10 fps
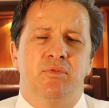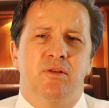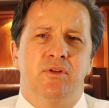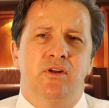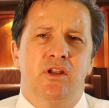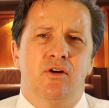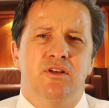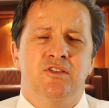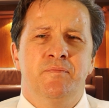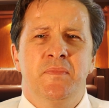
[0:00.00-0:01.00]
preliminary
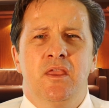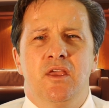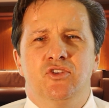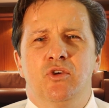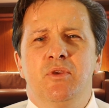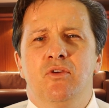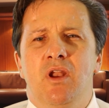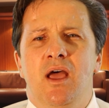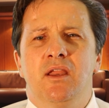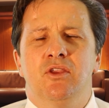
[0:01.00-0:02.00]
notice. Assuming you're
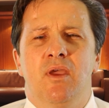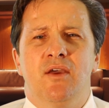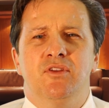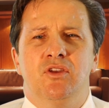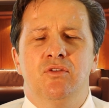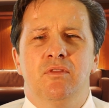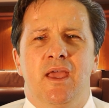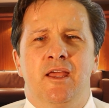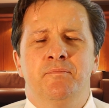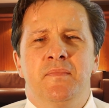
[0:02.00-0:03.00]
not and you have to do
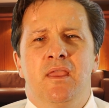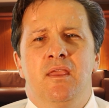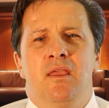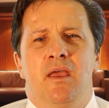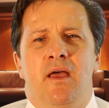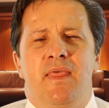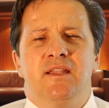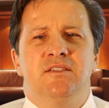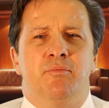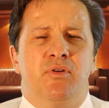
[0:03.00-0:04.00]
that, uh,
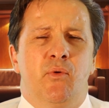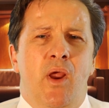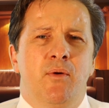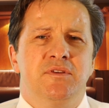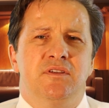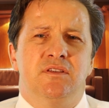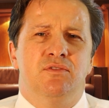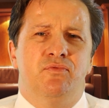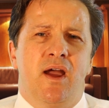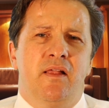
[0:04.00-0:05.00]
that's the prerequisite
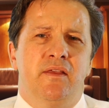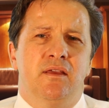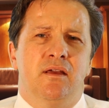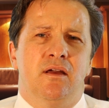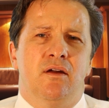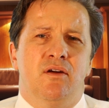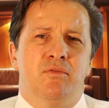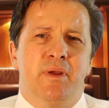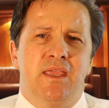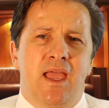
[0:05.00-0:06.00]
to filing uh, of
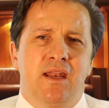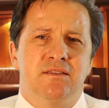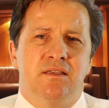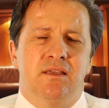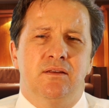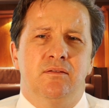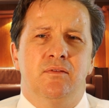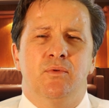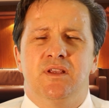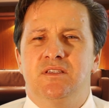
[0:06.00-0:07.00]
a mechanics lien.
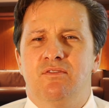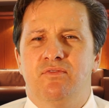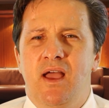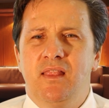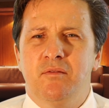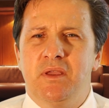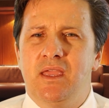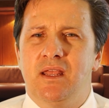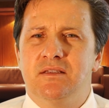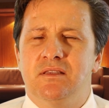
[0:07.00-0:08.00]
When I say filing a
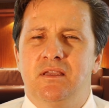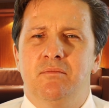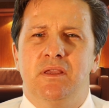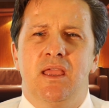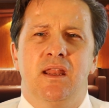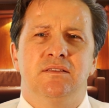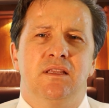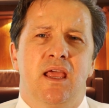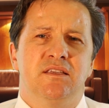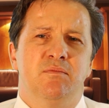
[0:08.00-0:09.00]
mechanics lien, a mechanics
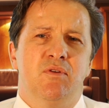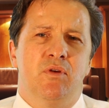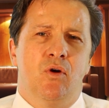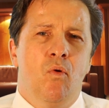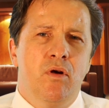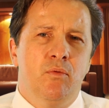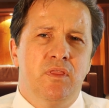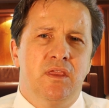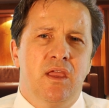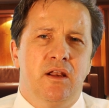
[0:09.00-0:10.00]
lien has to be recorded
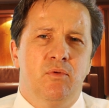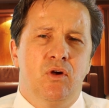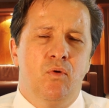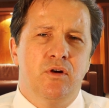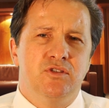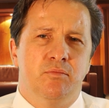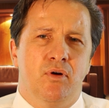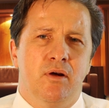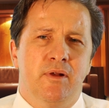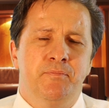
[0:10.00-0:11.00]
with the county recorder's
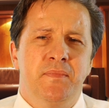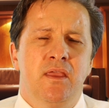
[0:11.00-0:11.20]
department.